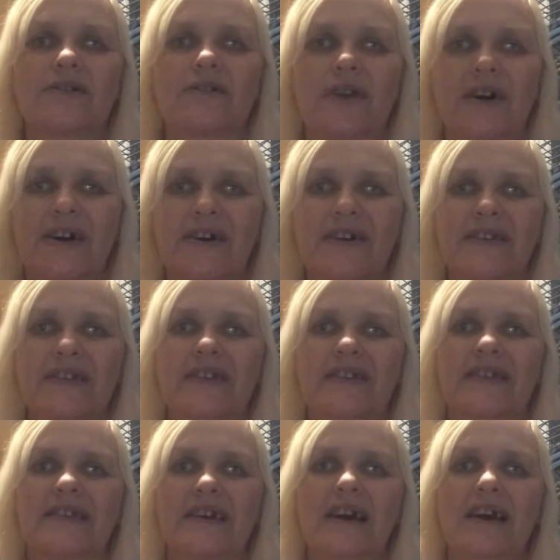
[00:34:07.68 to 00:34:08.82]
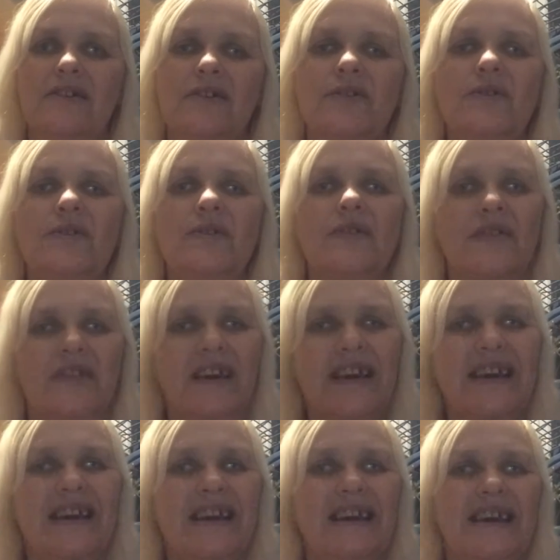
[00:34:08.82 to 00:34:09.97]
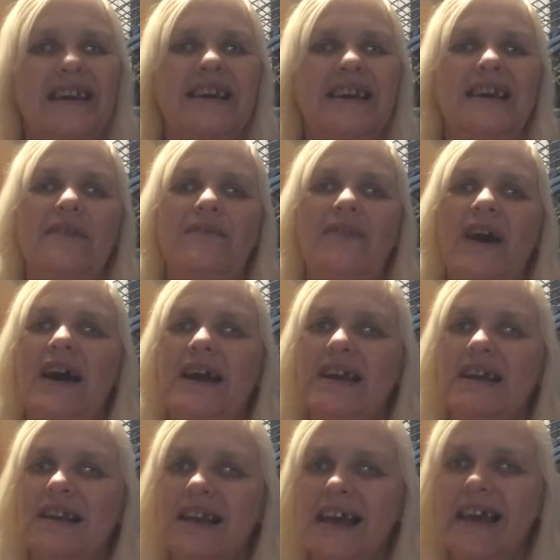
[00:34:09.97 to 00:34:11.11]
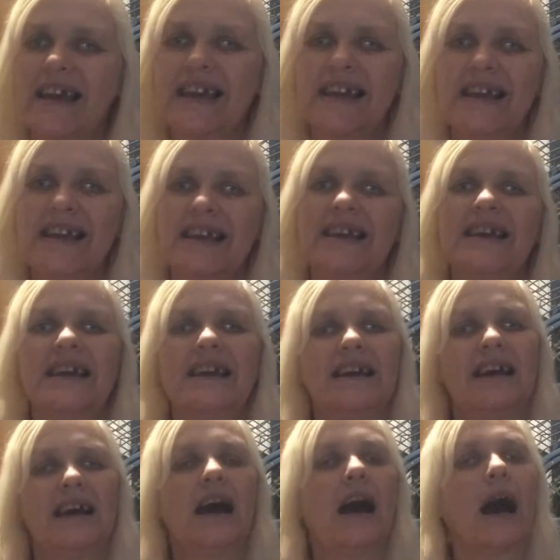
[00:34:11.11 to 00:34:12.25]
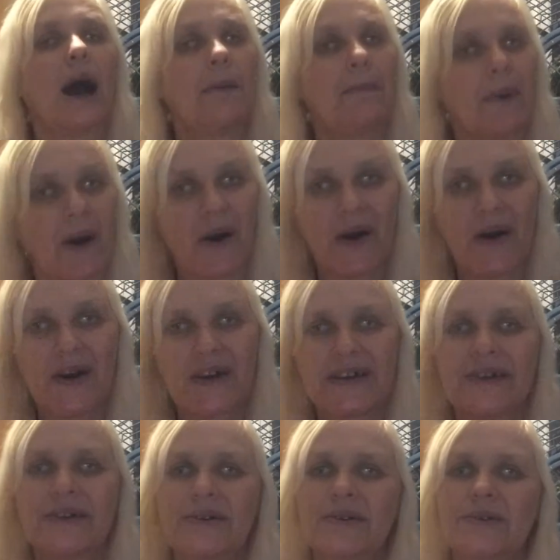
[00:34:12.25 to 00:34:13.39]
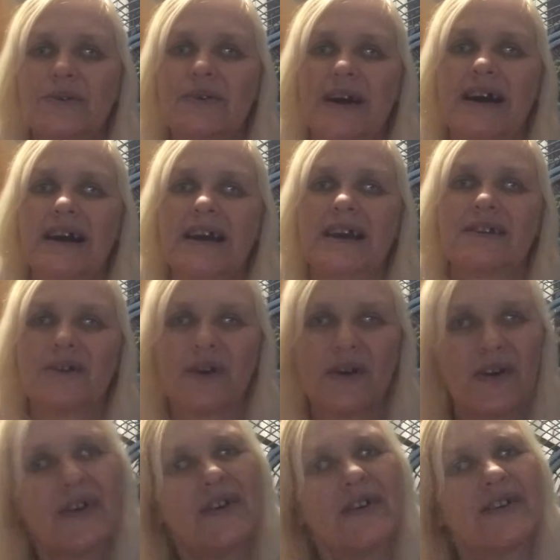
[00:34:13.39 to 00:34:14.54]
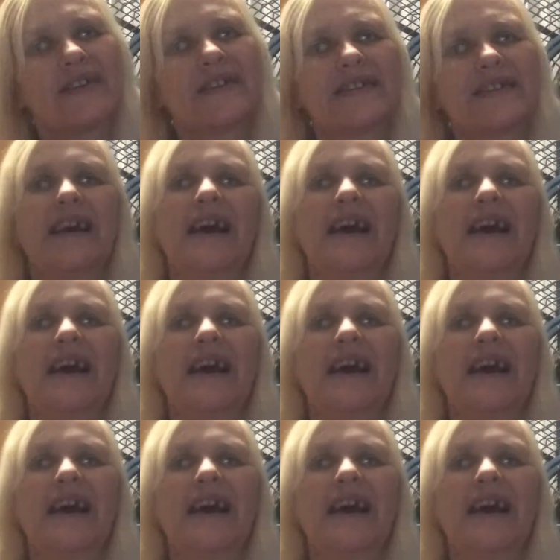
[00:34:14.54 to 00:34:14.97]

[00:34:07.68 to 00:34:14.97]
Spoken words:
Cross, to see a fine lady upon a white horse,